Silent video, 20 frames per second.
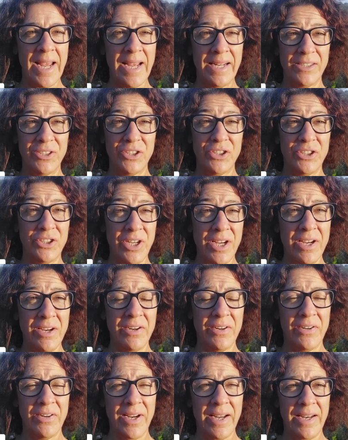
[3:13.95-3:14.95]
and
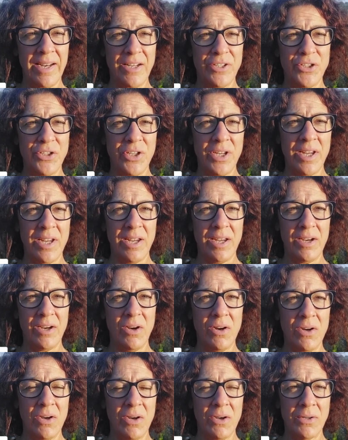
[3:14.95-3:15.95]
share and educate
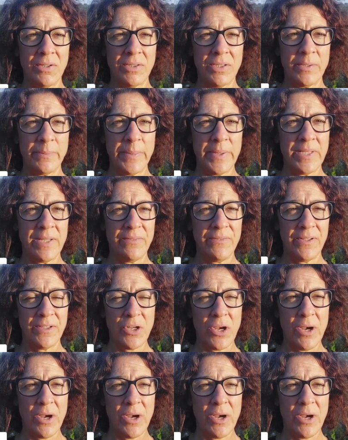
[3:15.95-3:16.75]
on specific